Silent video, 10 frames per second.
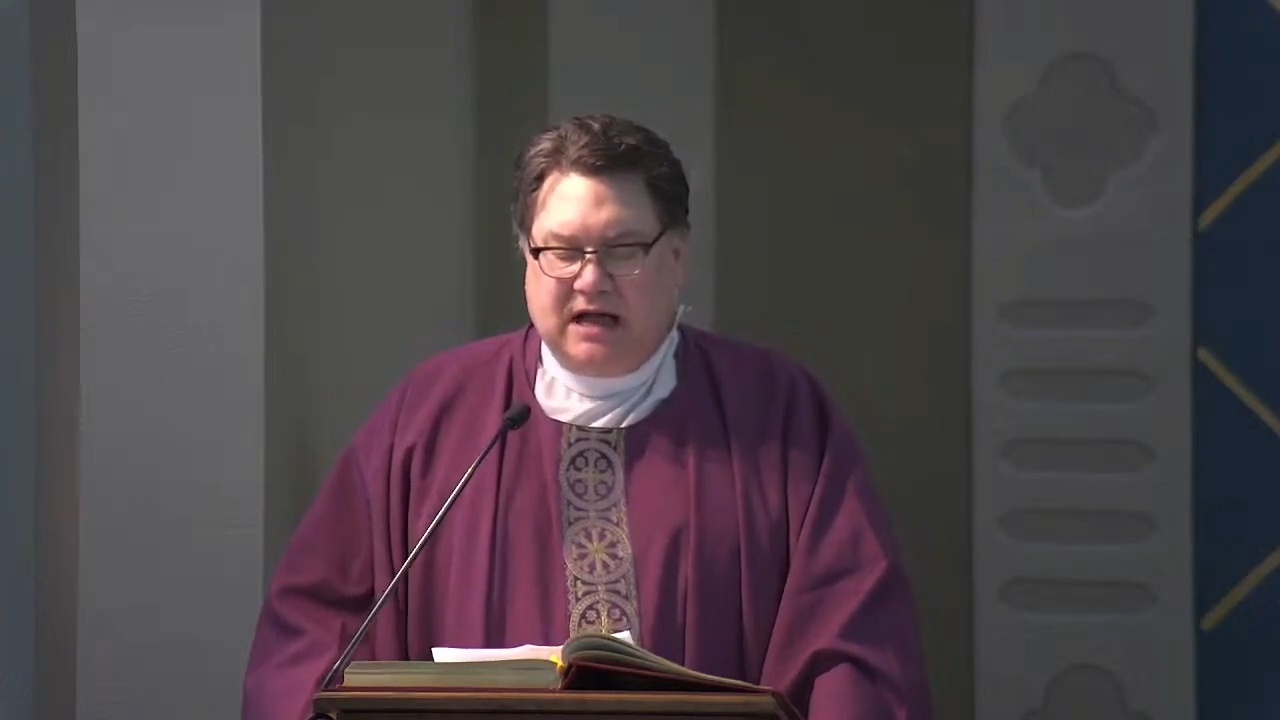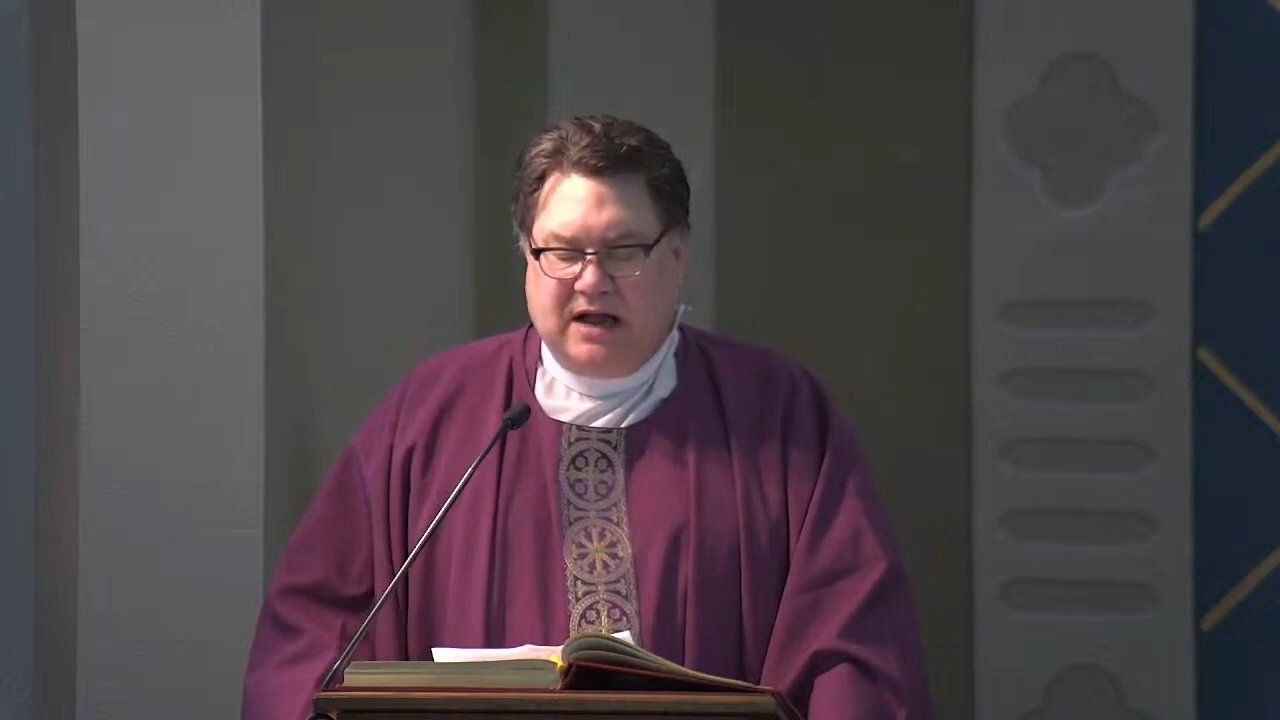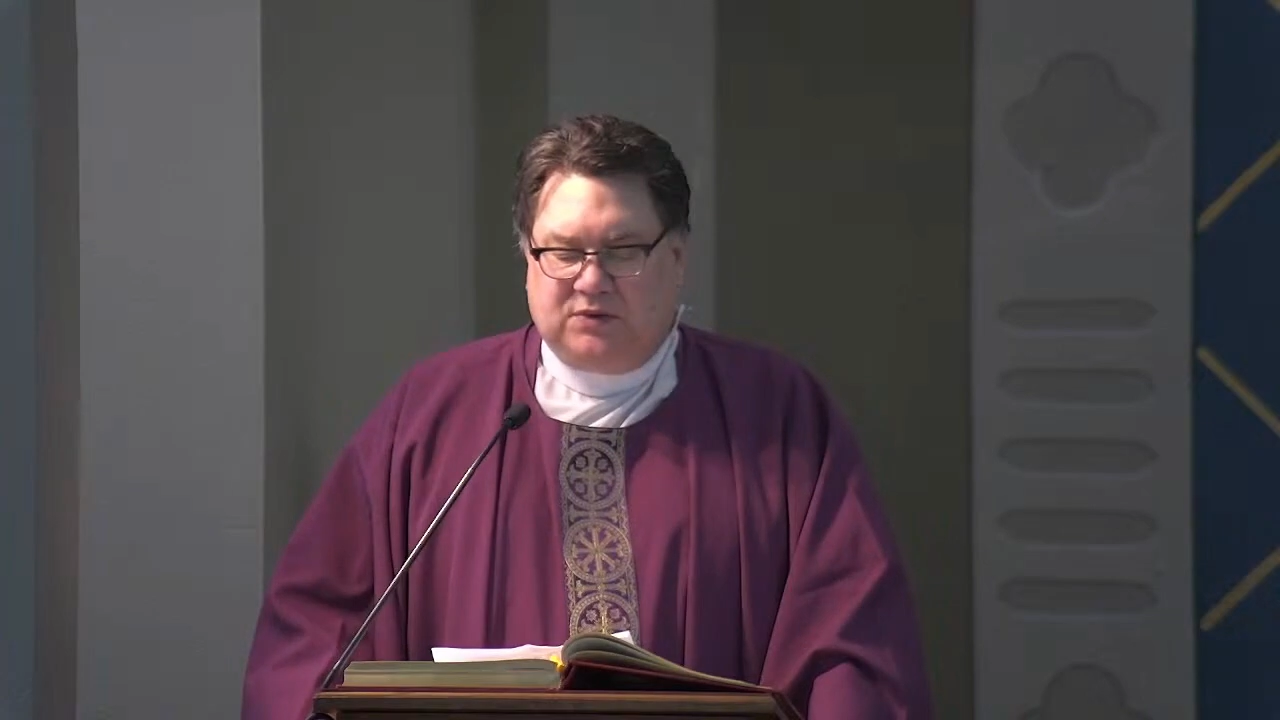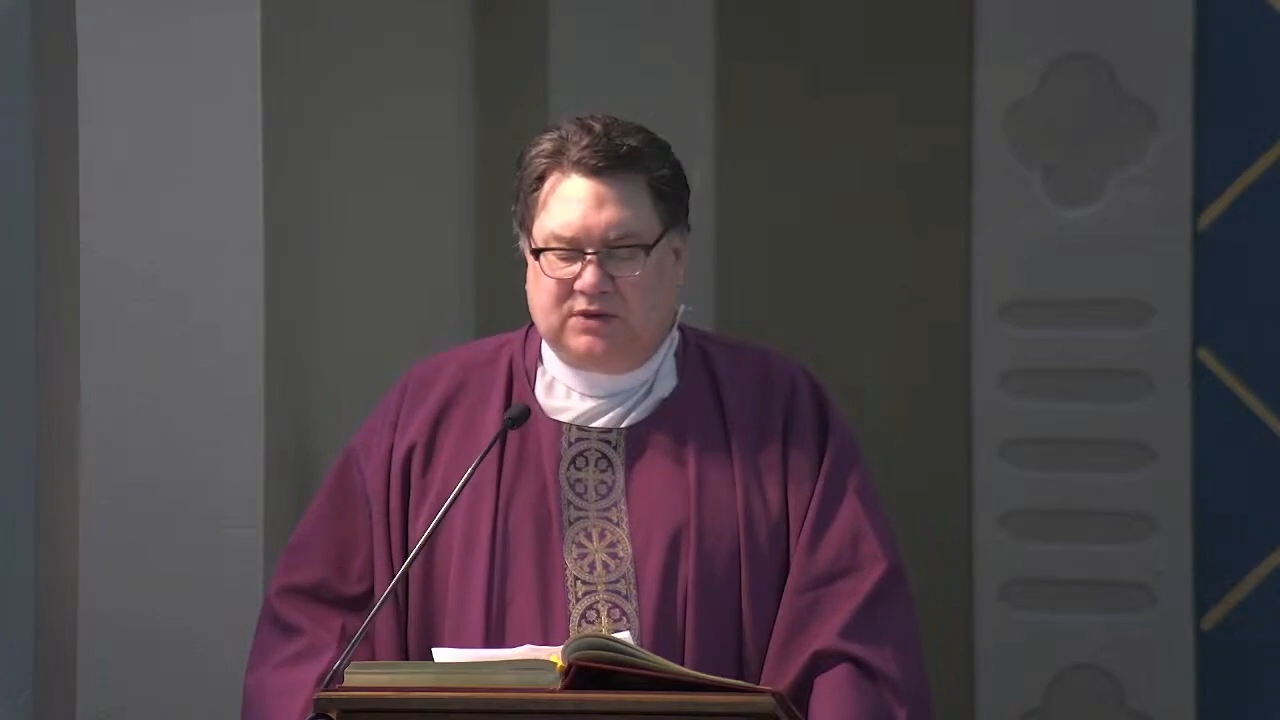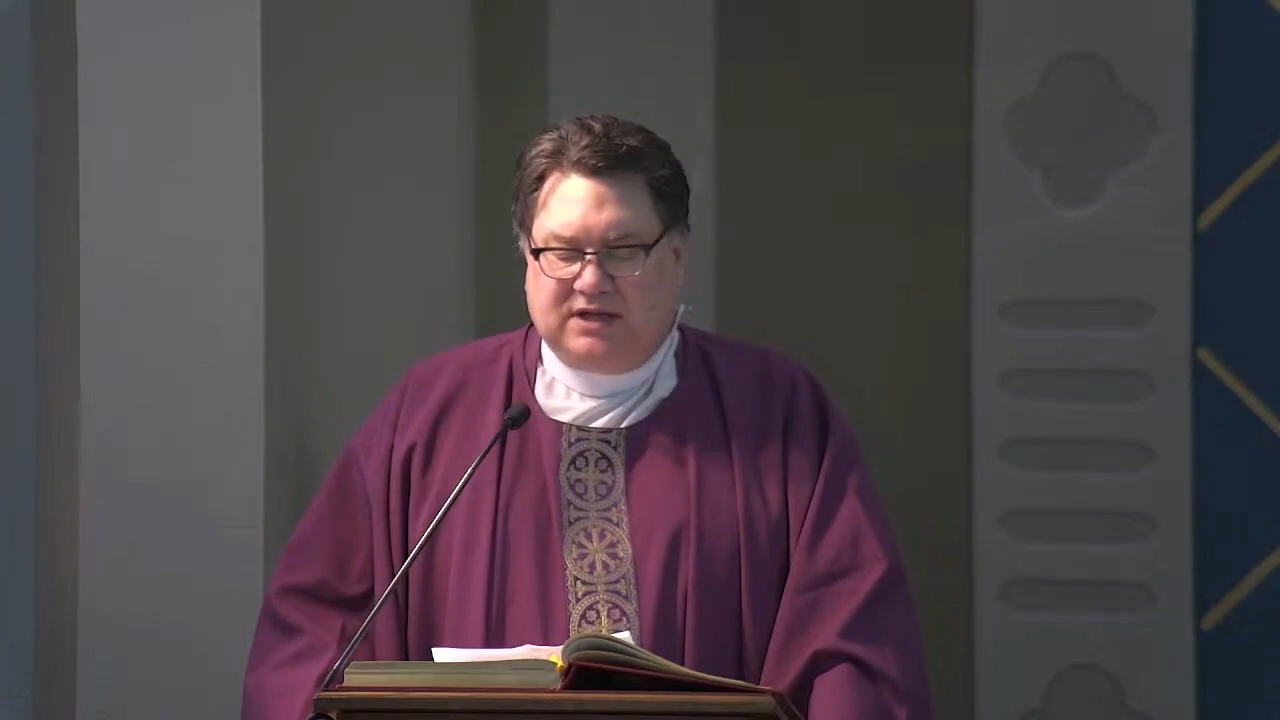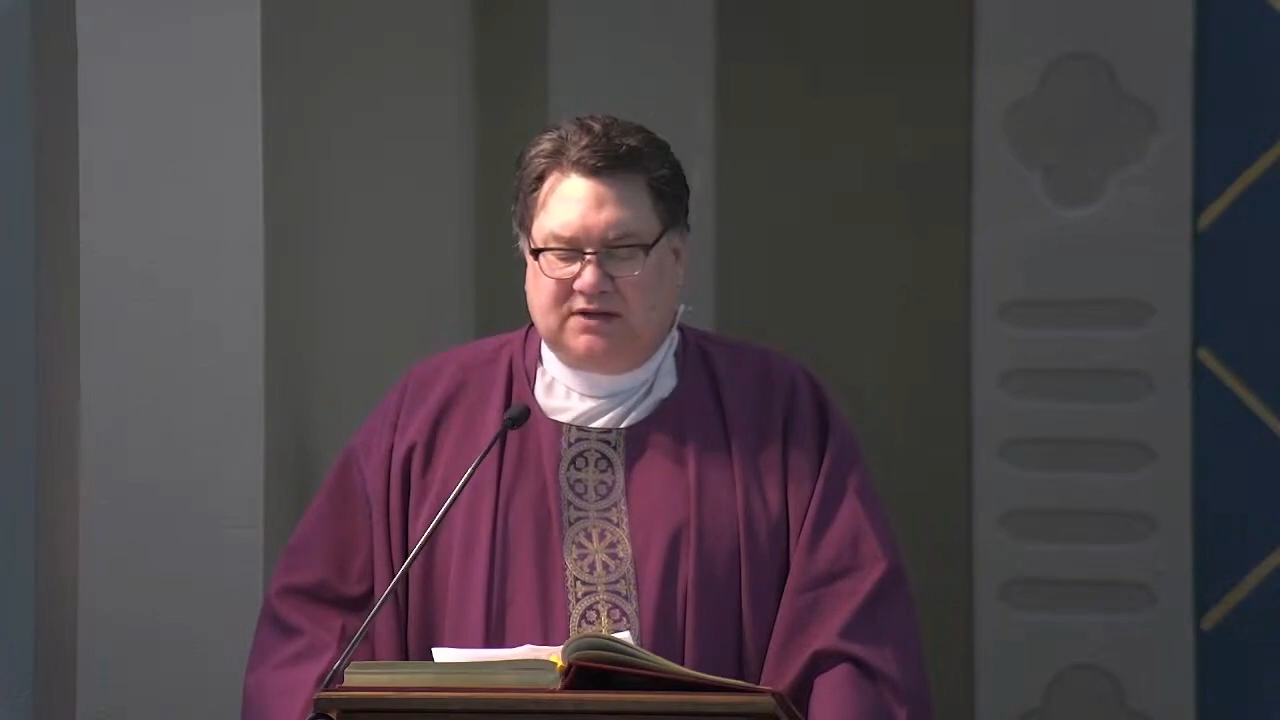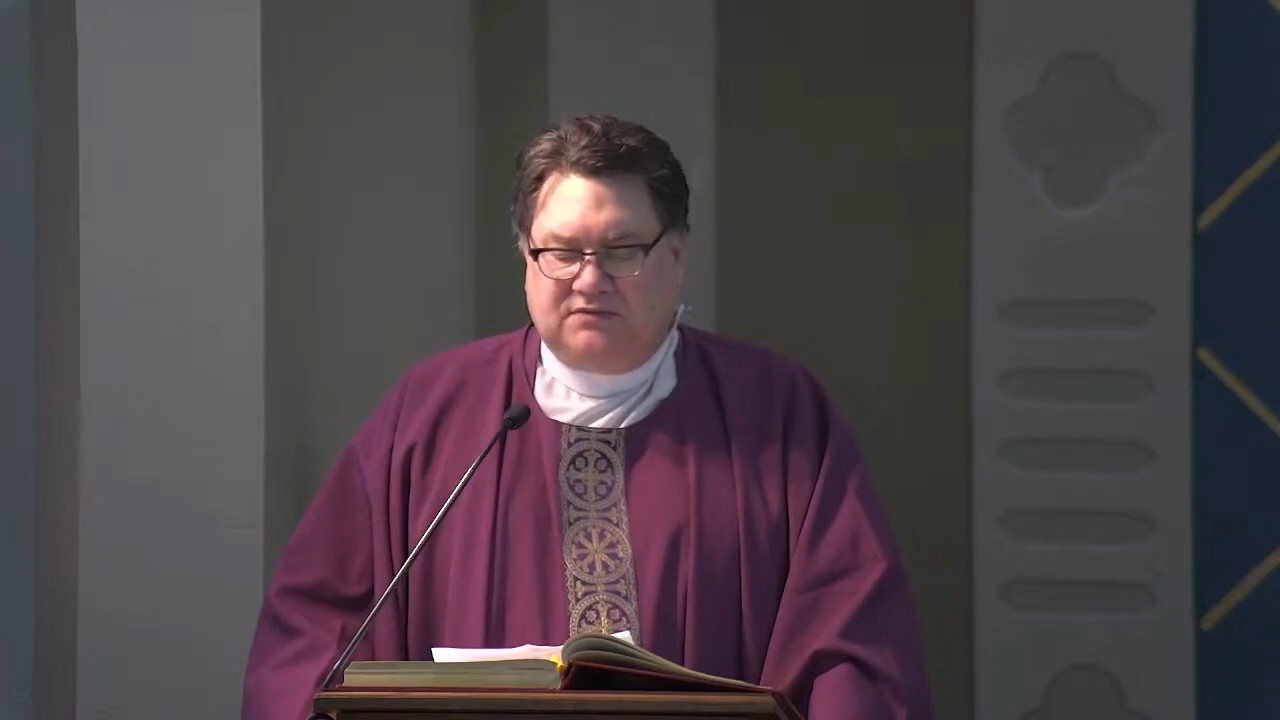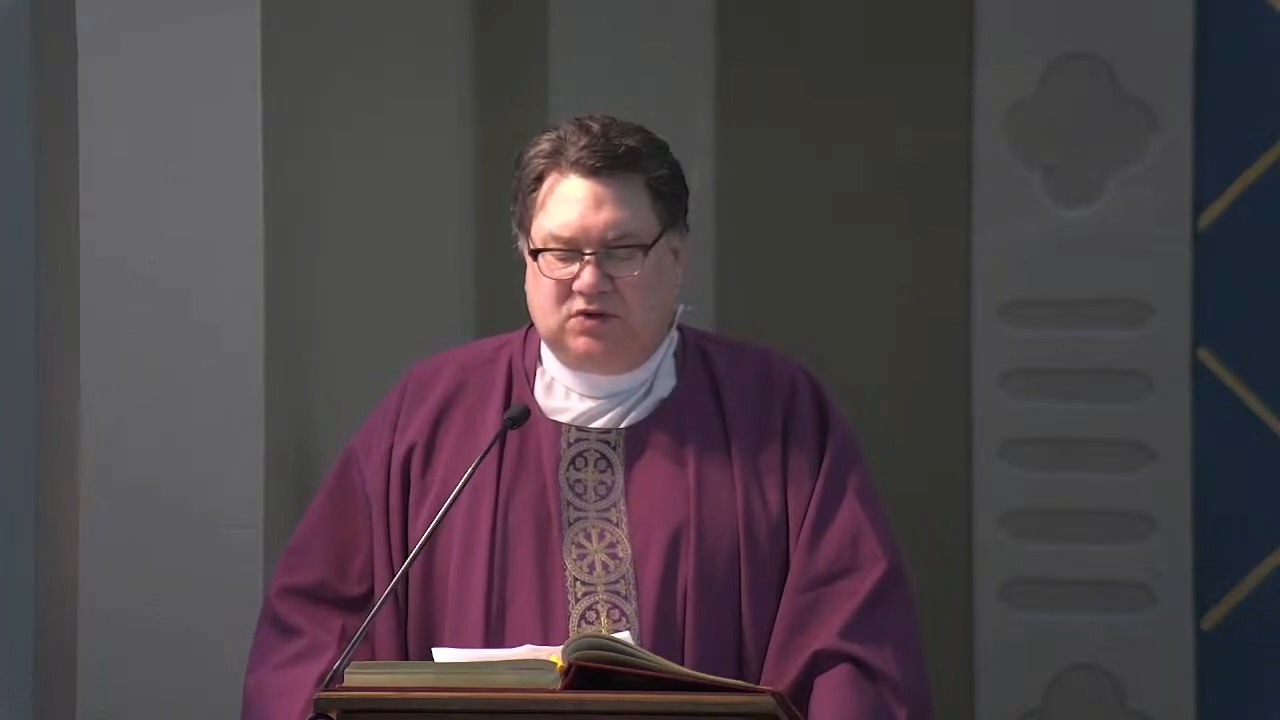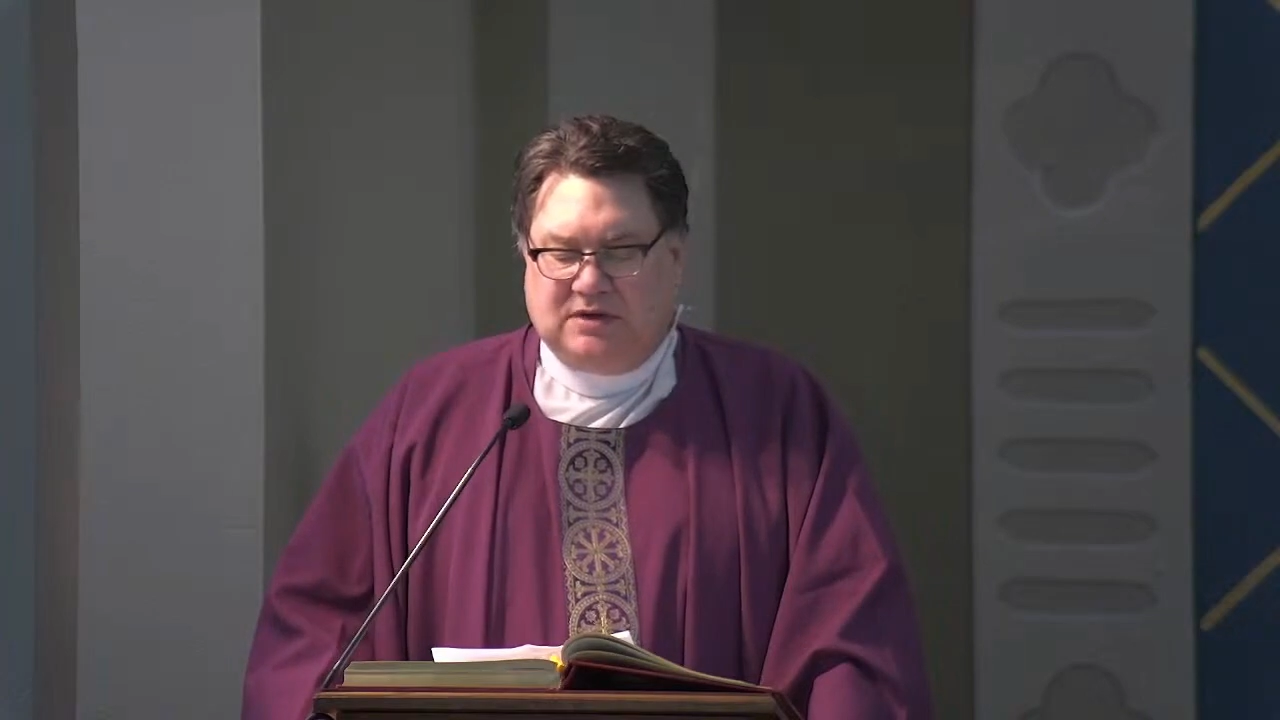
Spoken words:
I will give you